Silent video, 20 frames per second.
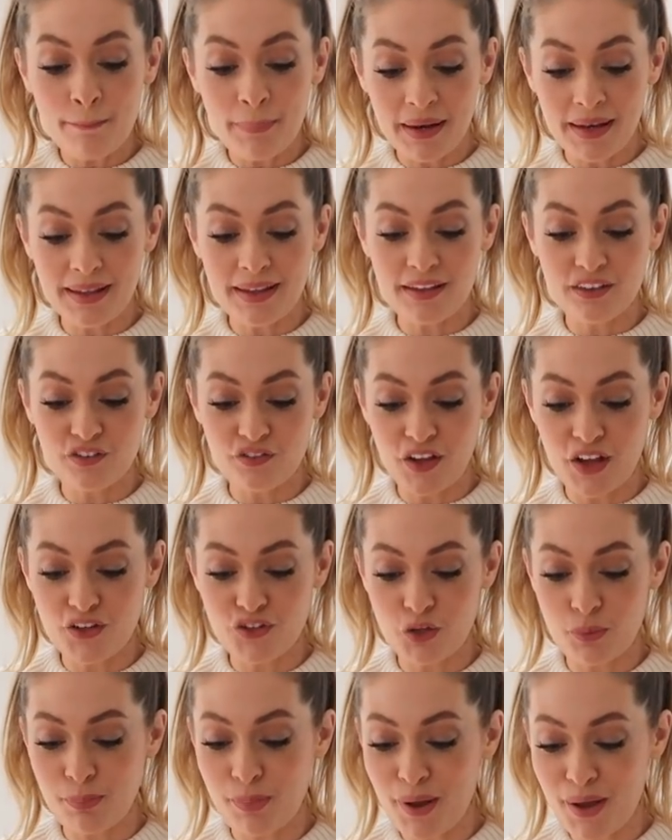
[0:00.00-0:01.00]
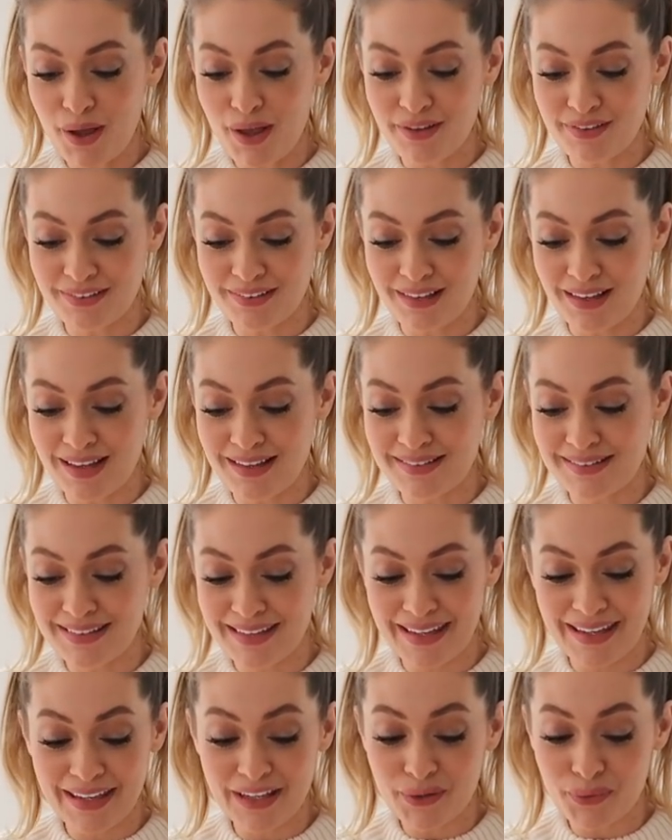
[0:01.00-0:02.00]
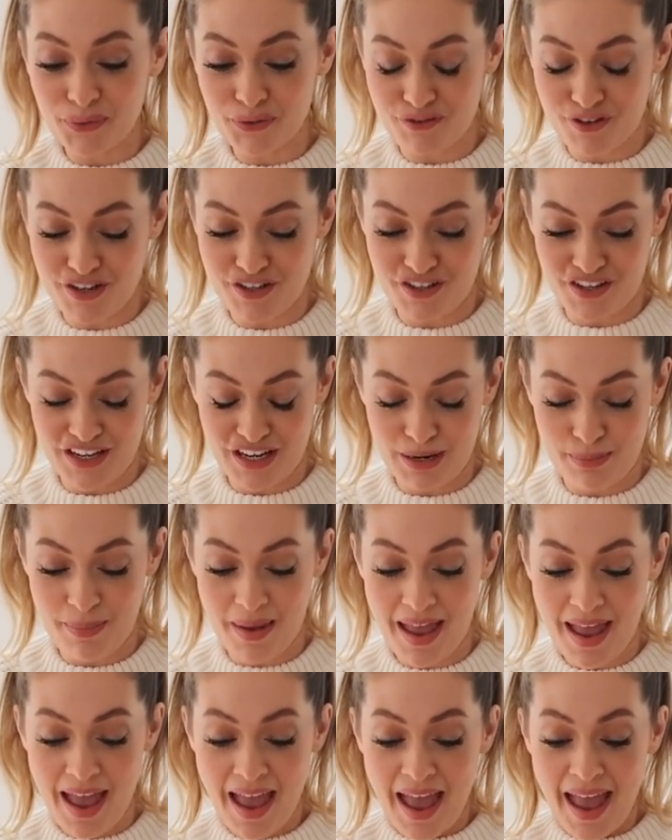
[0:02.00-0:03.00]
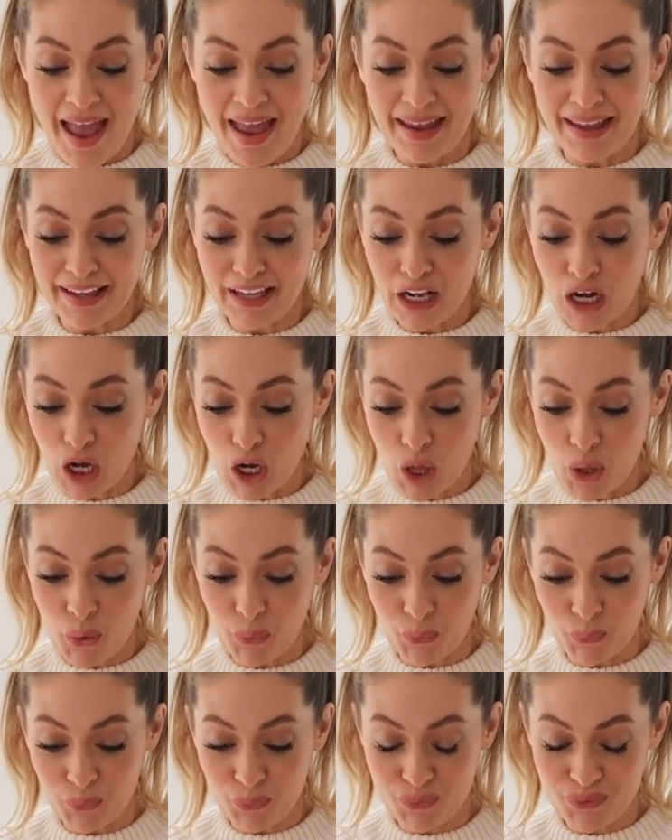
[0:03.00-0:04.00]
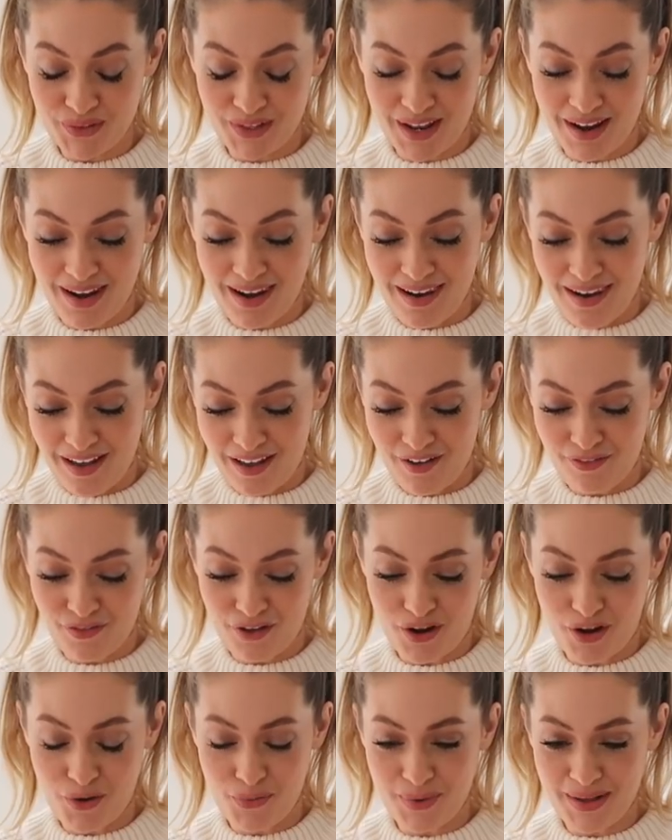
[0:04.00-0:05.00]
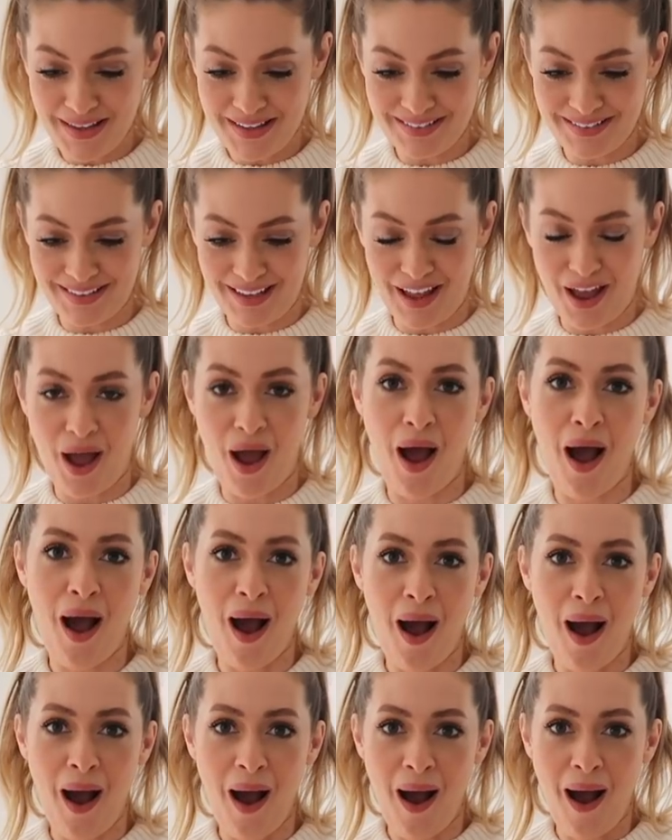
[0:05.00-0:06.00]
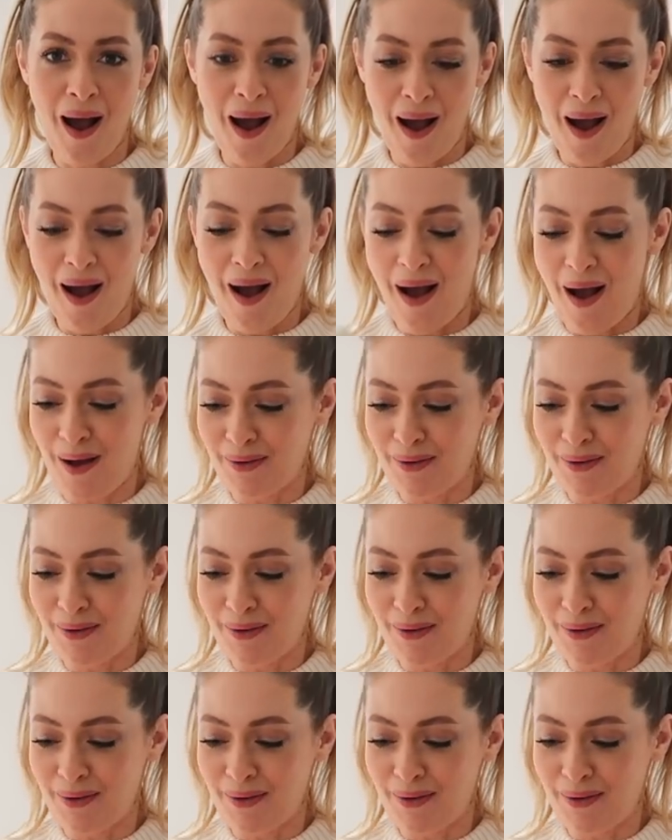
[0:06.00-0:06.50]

Please find your personalised Kiehl's regime enclosed. Love, Louisa. Oh.